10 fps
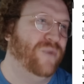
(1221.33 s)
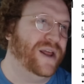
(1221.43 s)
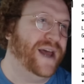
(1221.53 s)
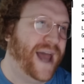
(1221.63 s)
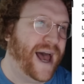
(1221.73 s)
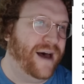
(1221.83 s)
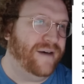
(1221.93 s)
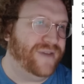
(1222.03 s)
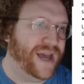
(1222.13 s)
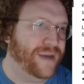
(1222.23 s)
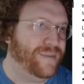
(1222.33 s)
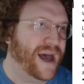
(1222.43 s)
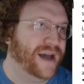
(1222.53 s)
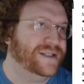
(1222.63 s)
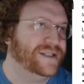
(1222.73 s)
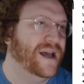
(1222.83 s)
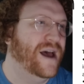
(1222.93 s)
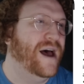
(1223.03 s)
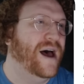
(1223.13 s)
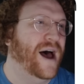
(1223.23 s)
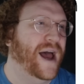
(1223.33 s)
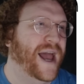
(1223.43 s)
Well, I have Apex. I